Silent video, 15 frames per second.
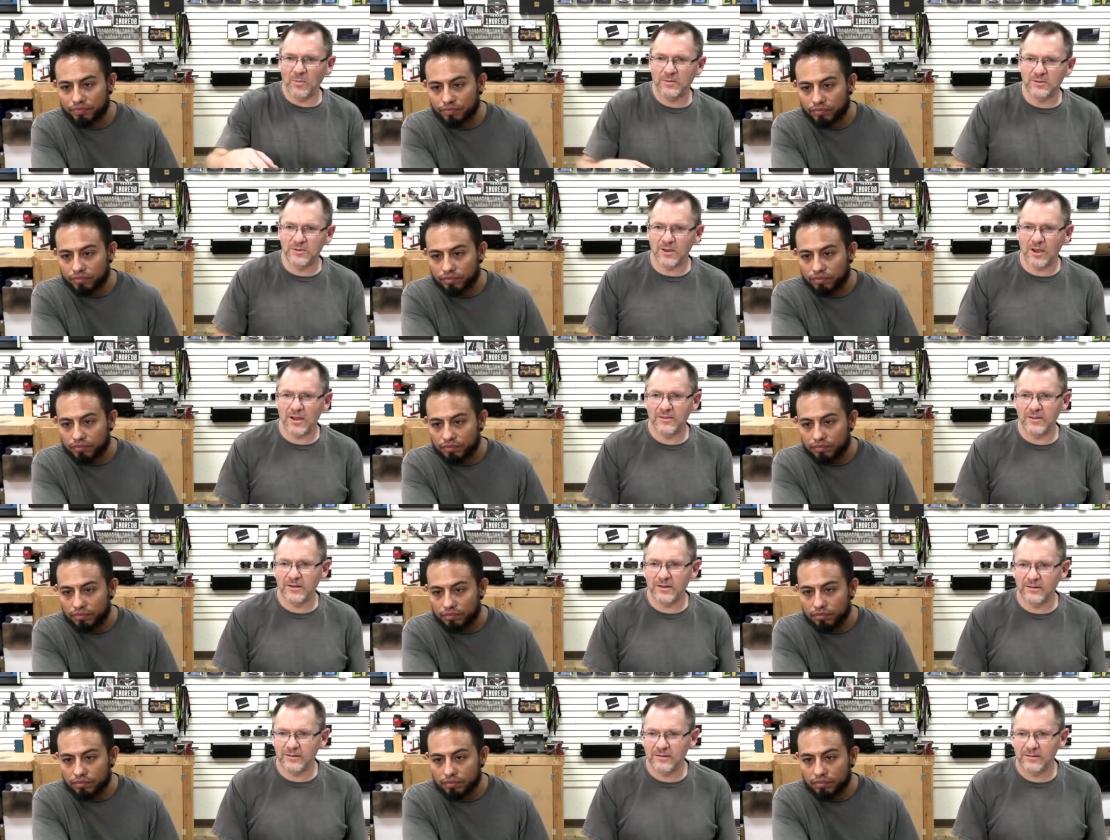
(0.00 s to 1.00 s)
Speaker 1: up to John
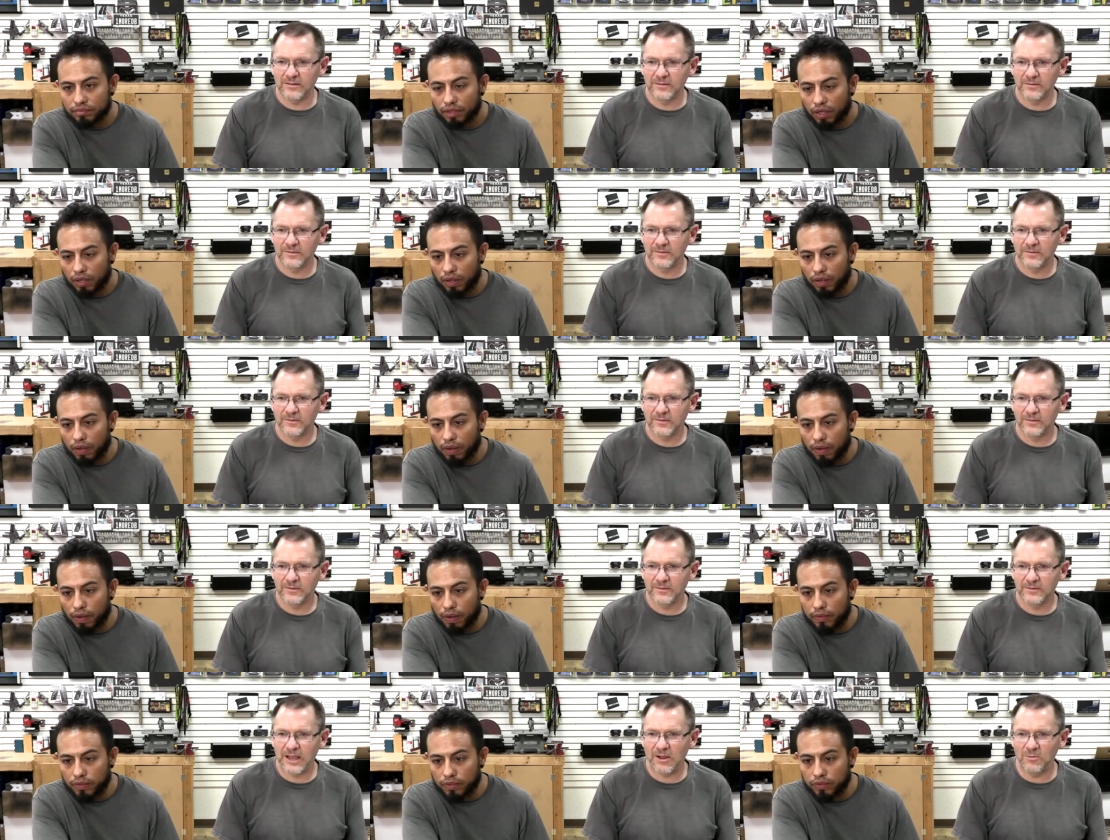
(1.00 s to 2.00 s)
there.
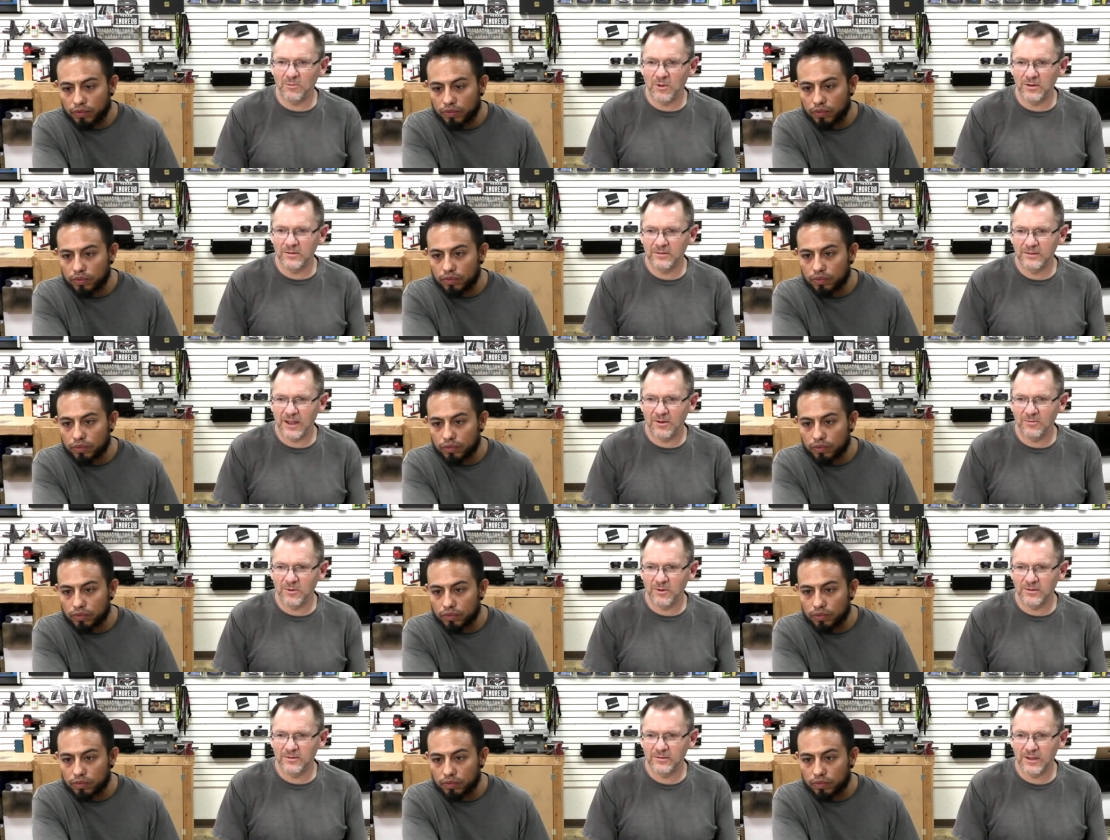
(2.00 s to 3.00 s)
Down one.
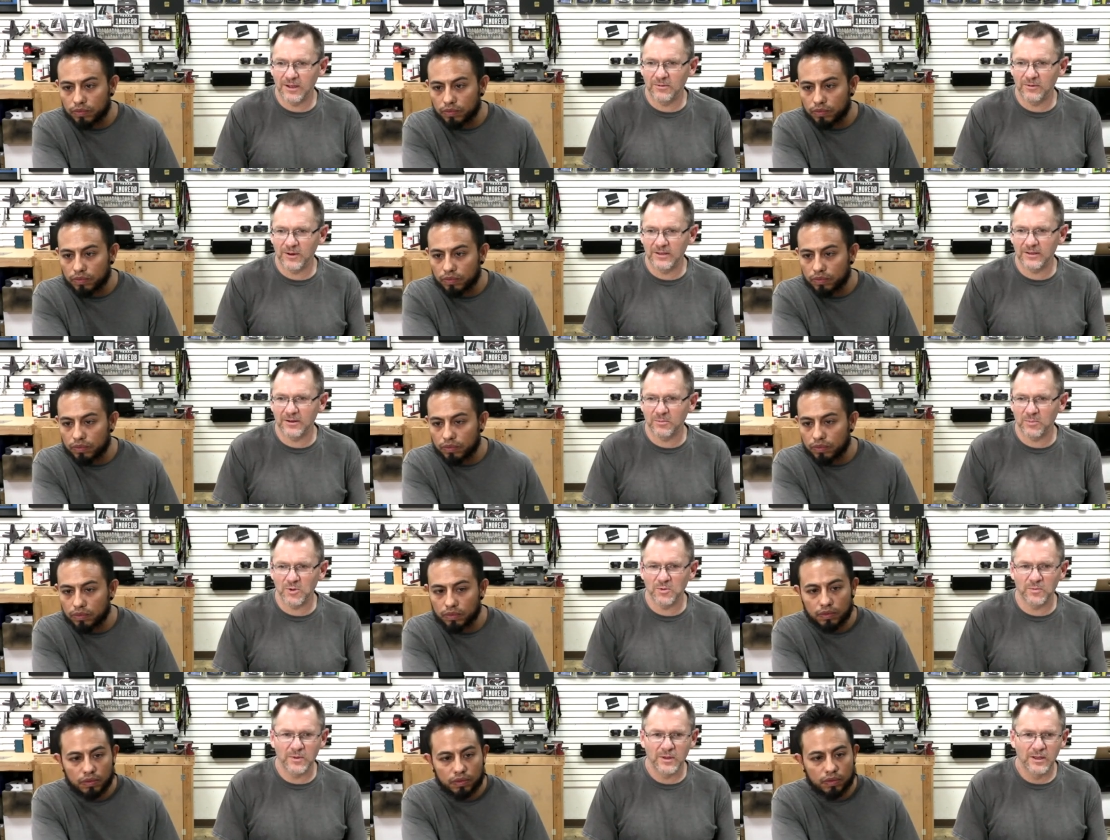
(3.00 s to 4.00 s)
Right there.
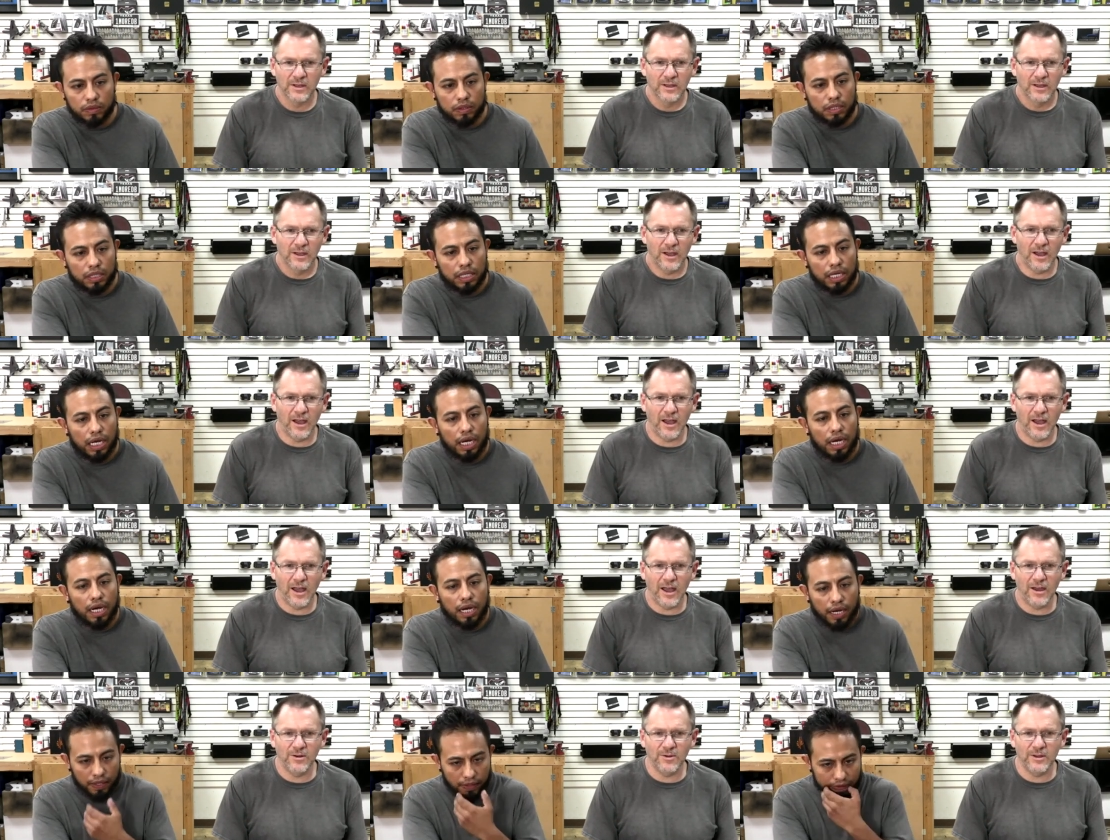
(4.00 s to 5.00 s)
Boom.
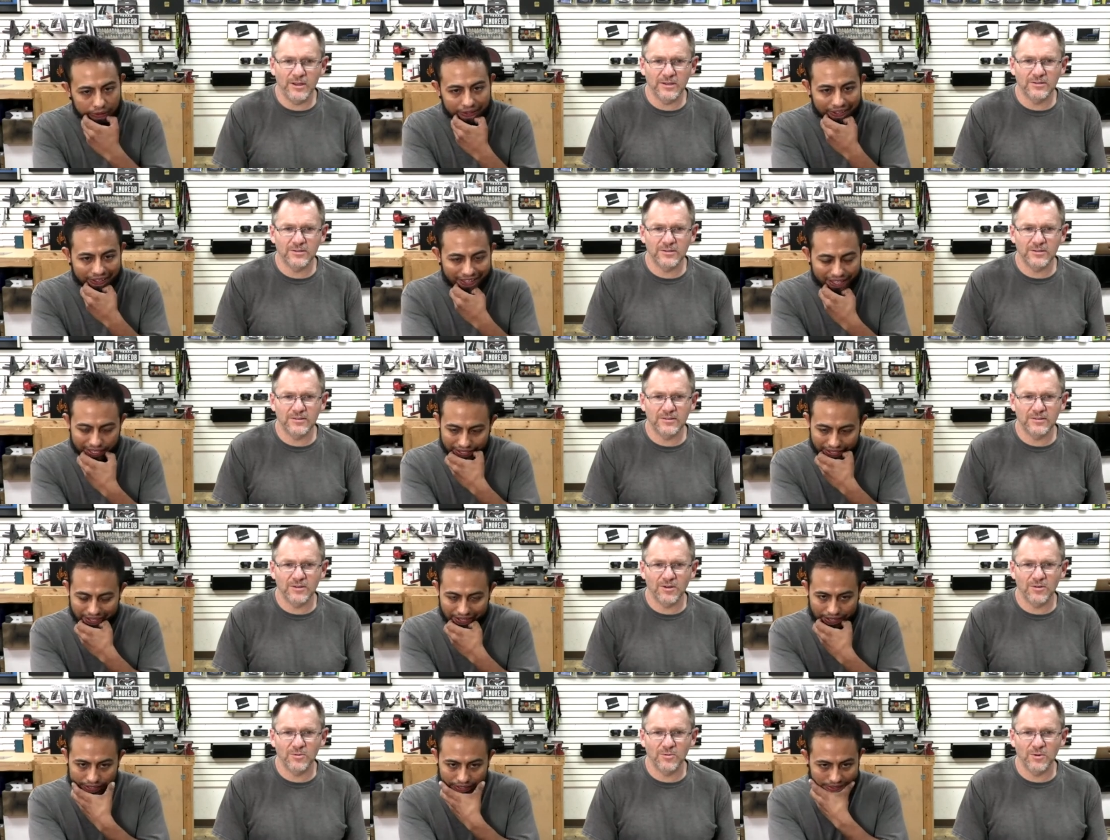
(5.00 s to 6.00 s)
How do I get
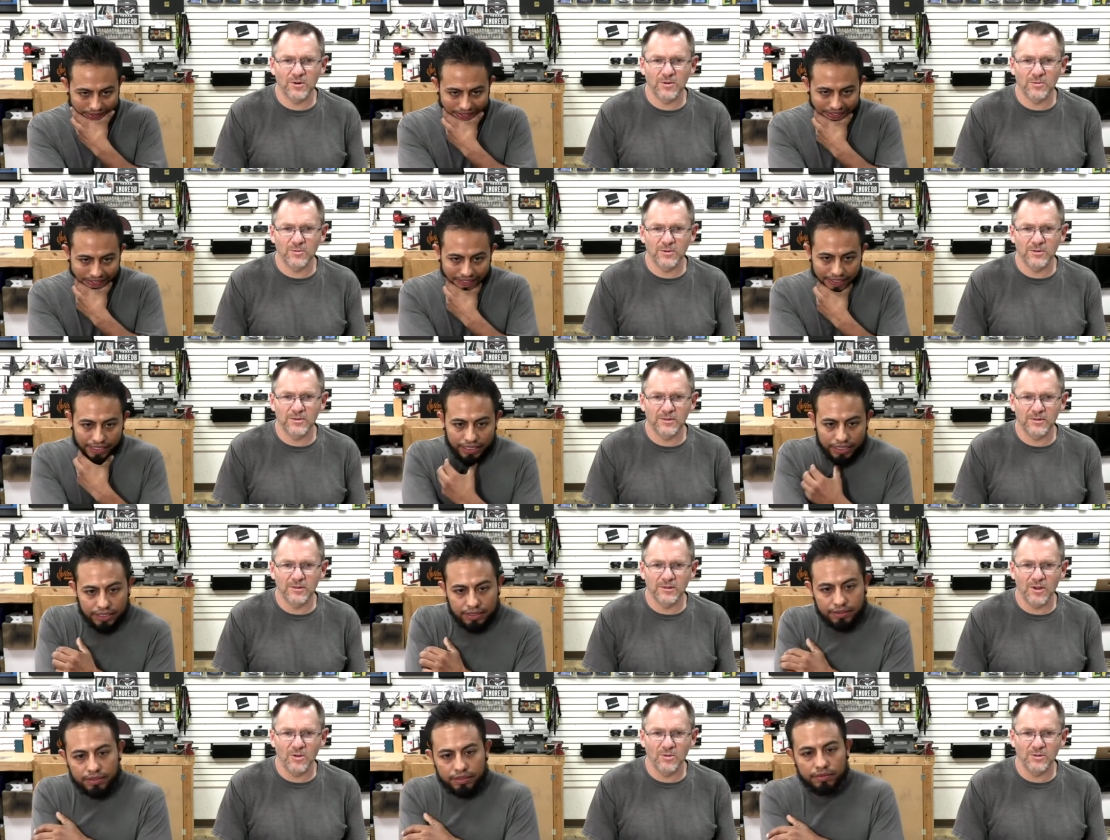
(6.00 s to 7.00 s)
GTO to work with
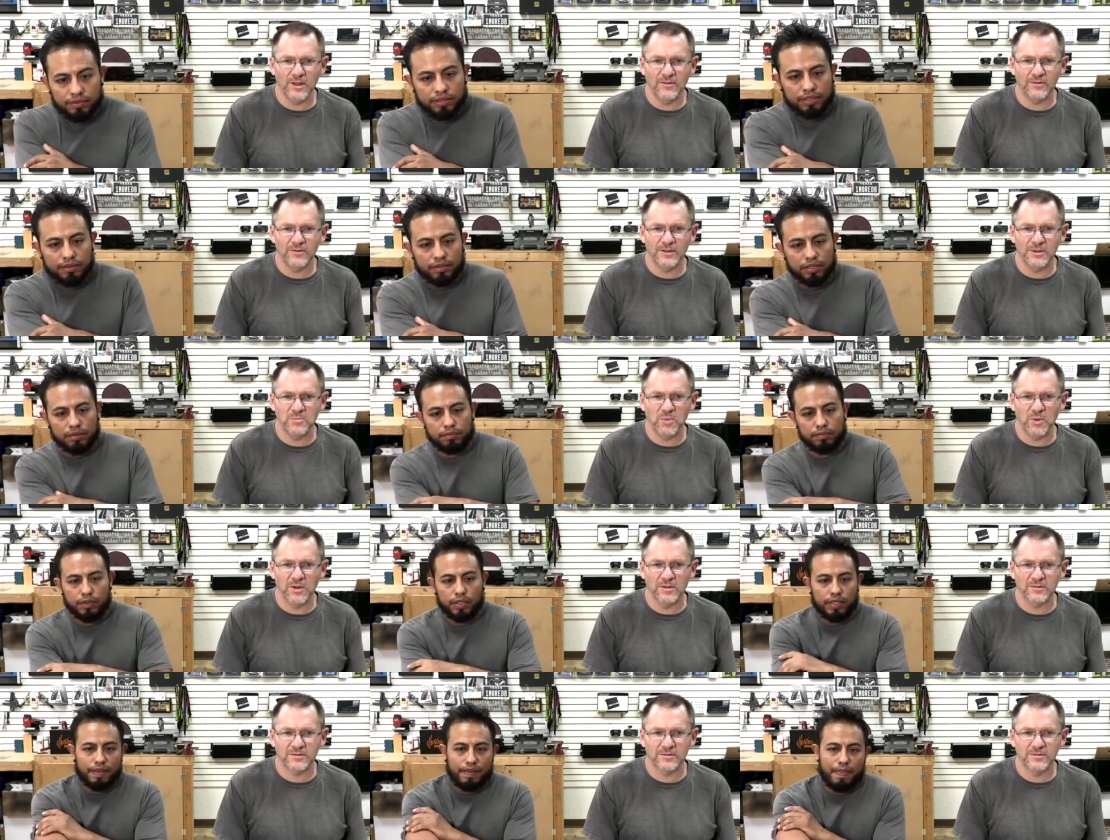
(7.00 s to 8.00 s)
low-level
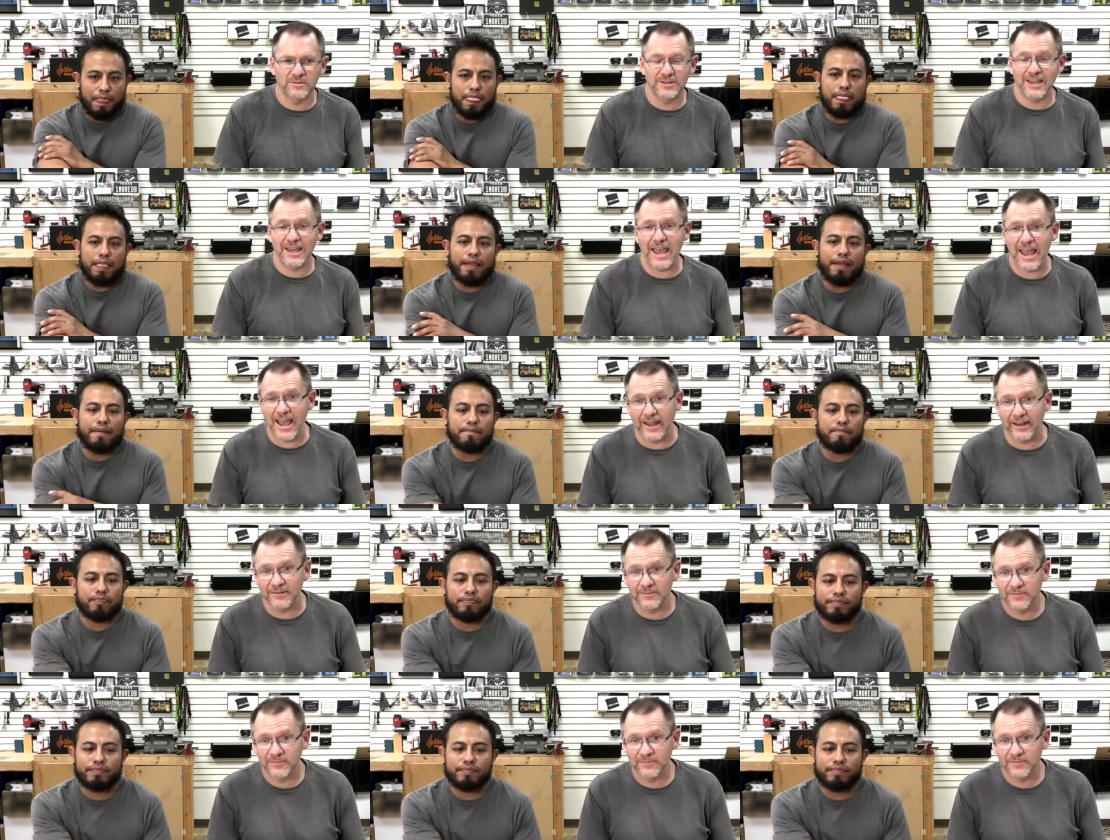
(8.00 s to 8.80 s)
inputs? You can't.